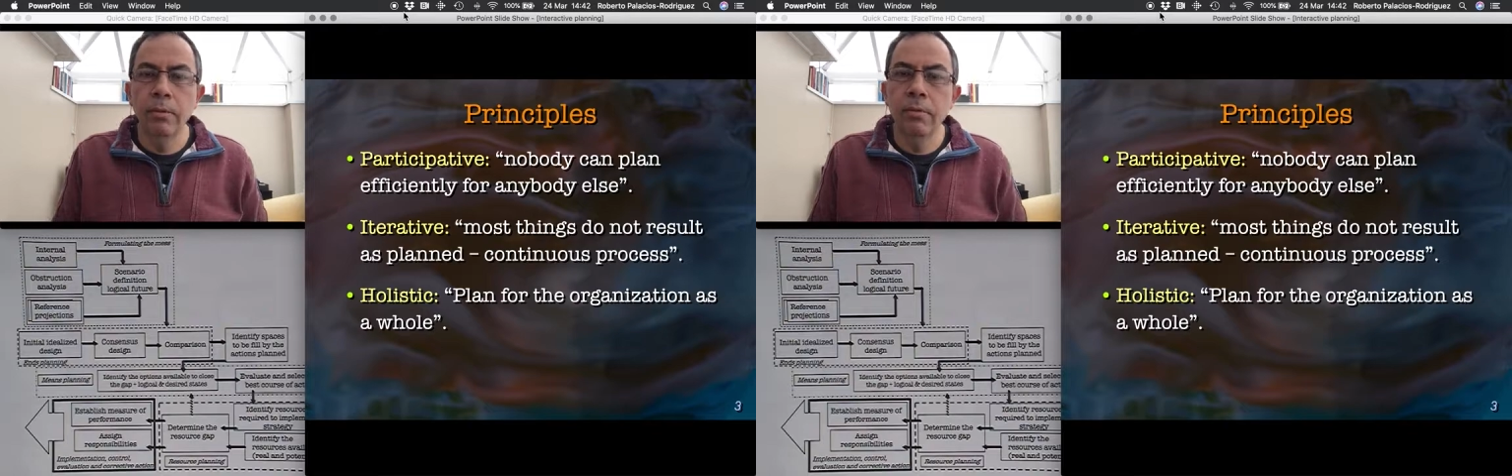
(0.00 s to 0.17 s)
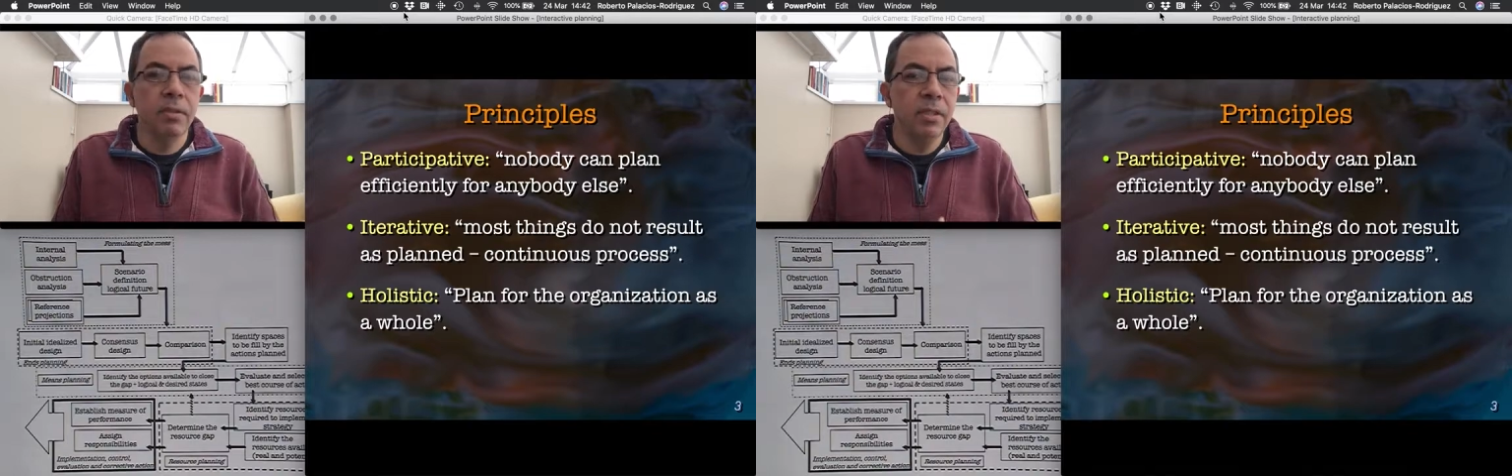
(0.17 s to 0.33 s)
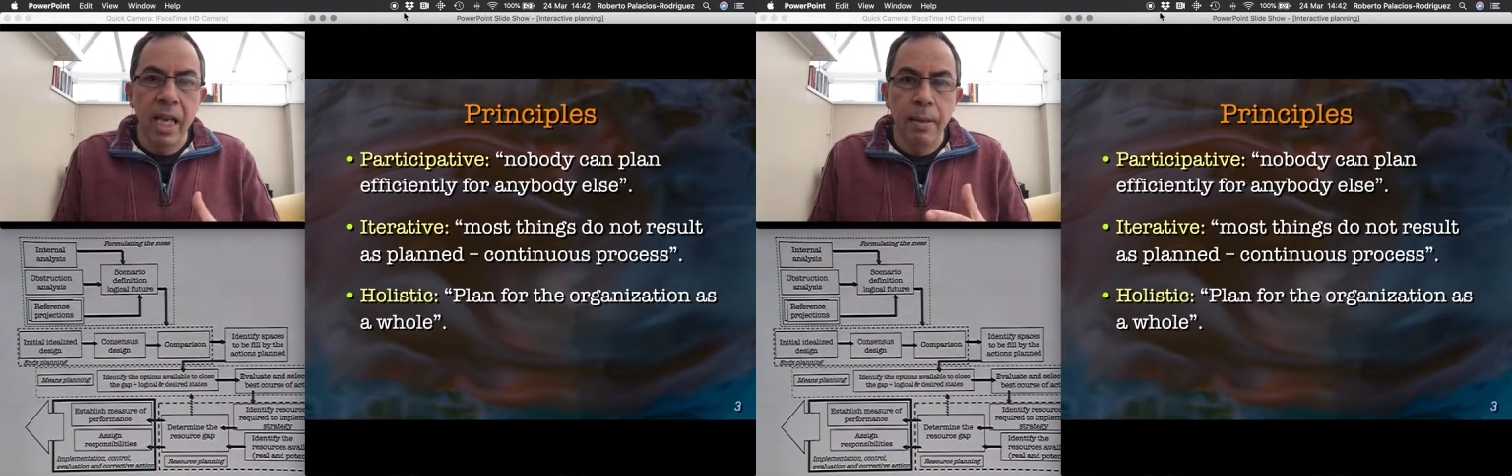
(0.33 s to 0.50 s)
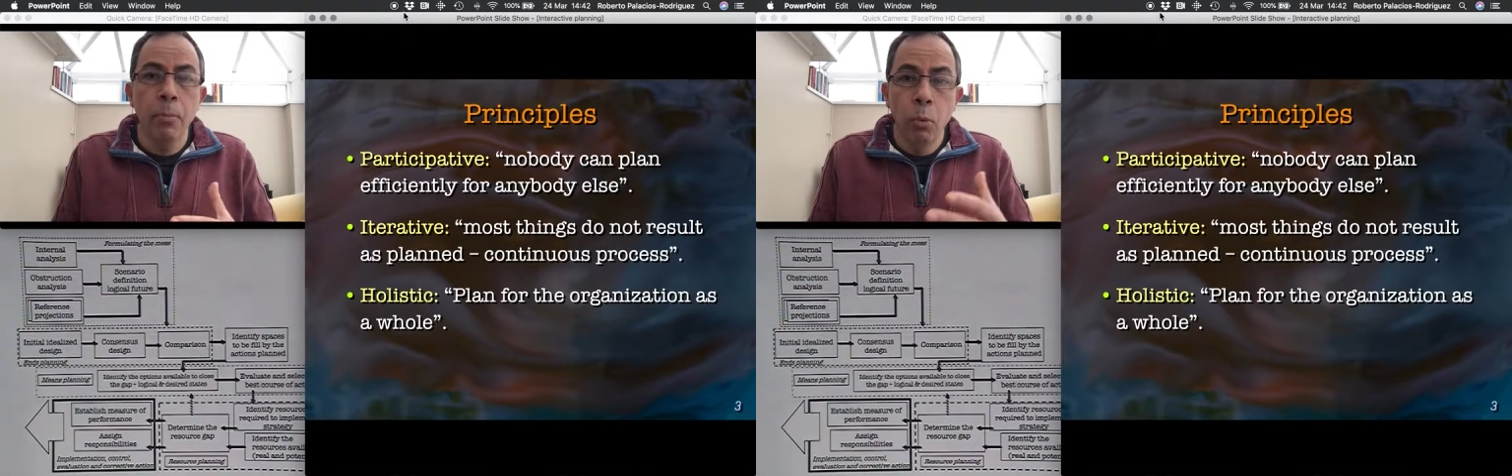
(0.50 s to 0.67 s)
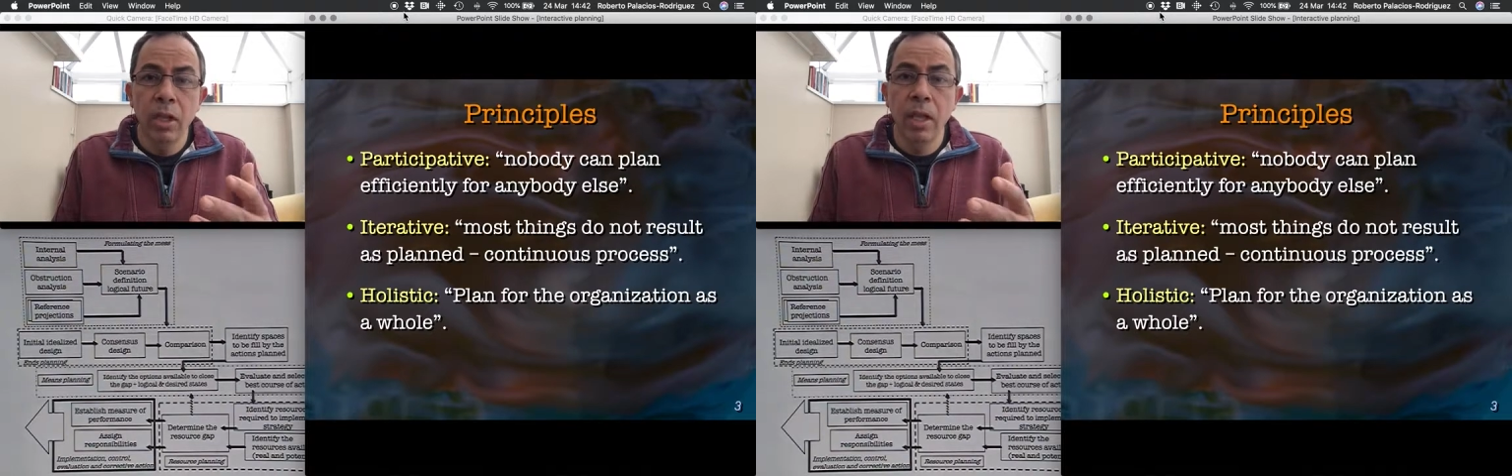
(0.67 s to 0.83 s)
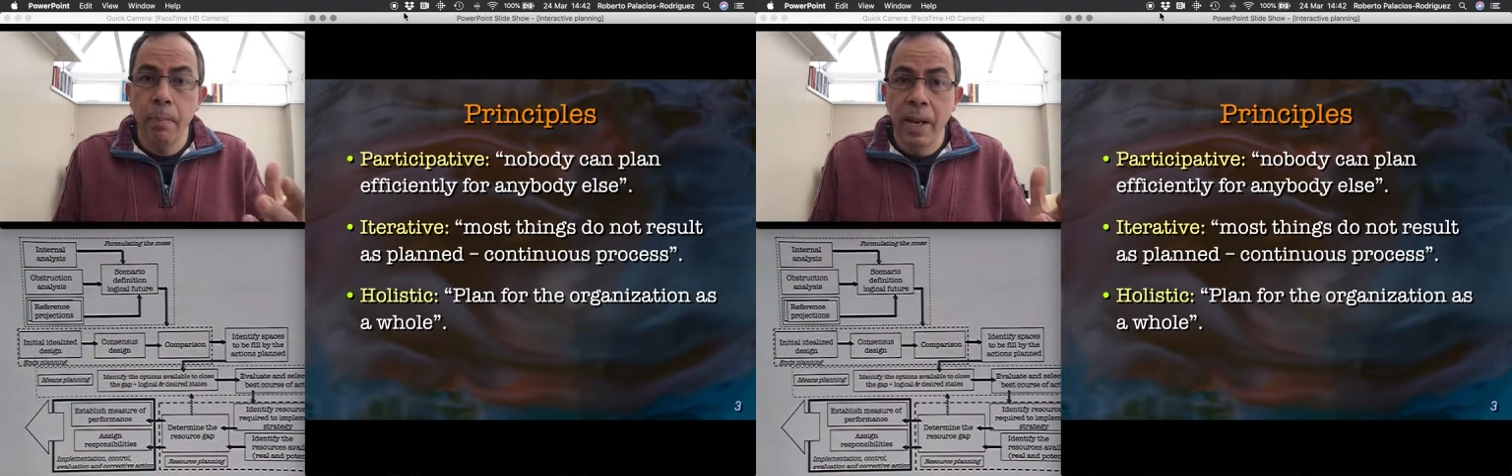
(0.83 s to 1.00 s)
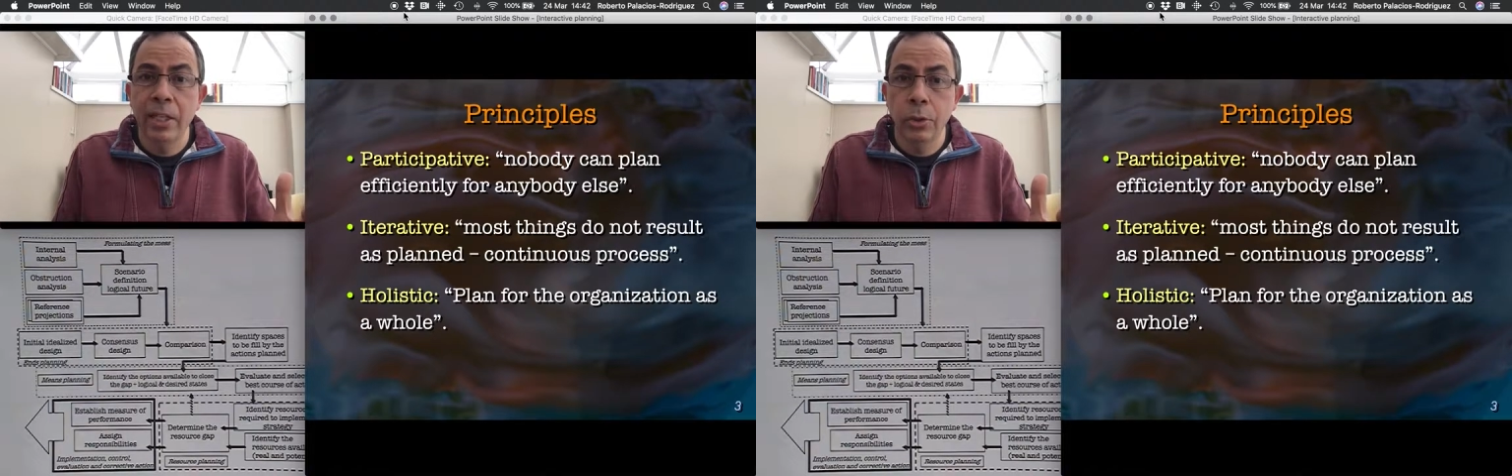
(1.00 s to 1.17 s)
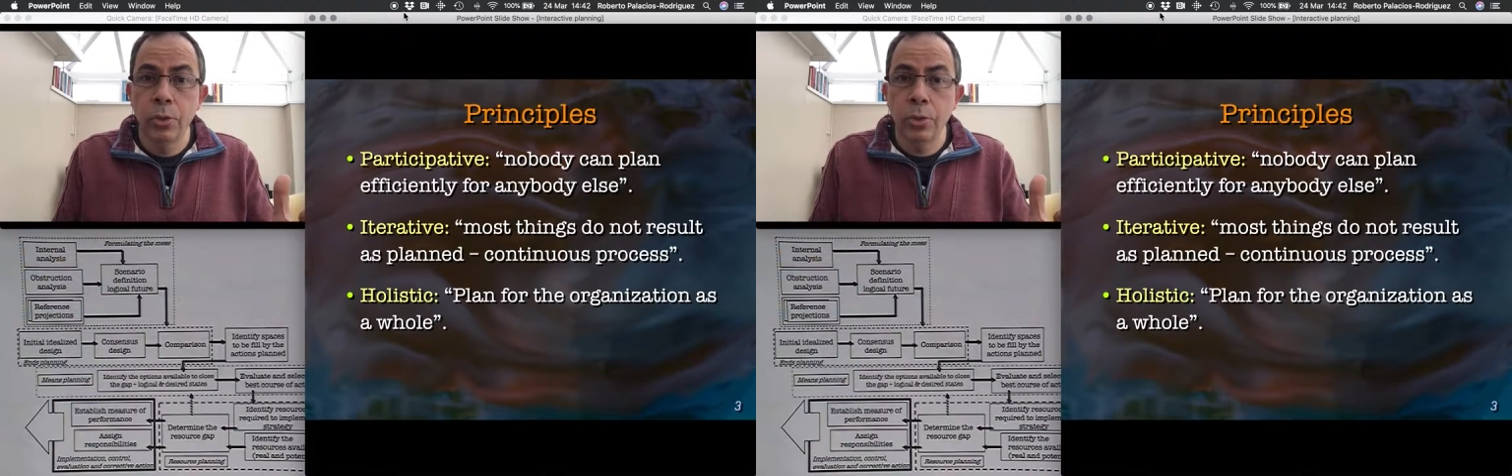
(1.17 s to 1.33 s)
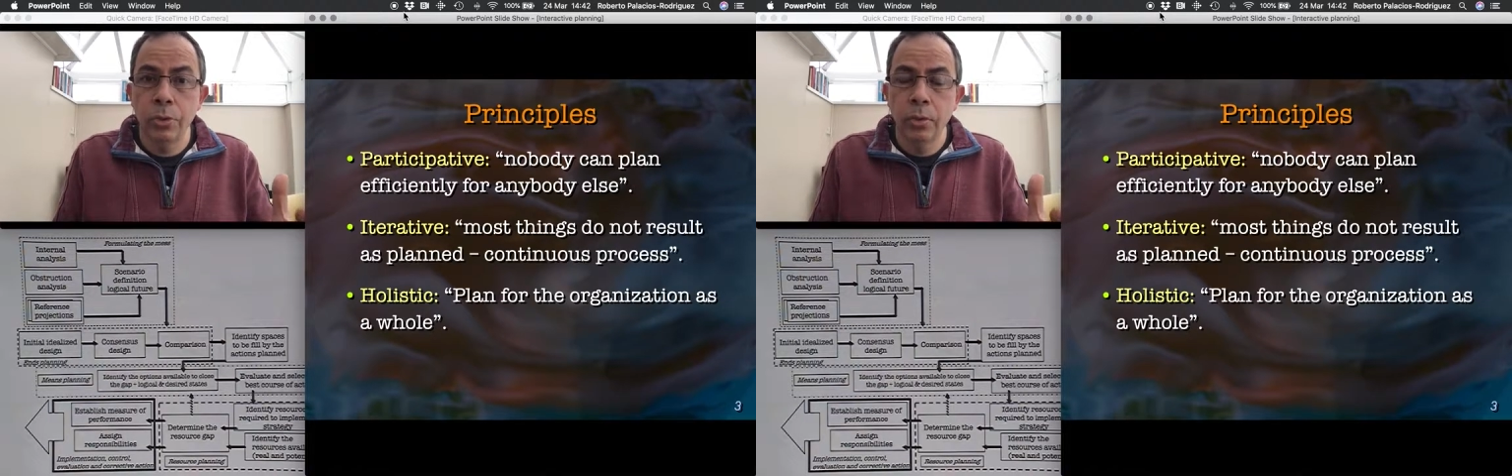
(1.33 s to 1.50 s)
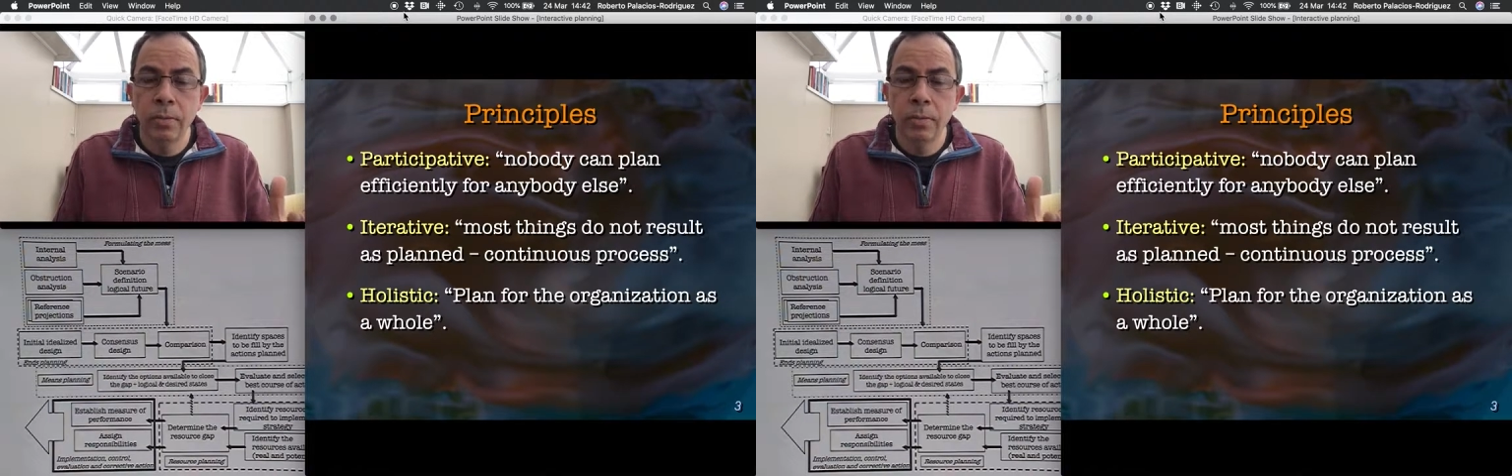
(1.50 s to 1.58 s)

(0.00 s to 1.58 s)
Same will apply to you.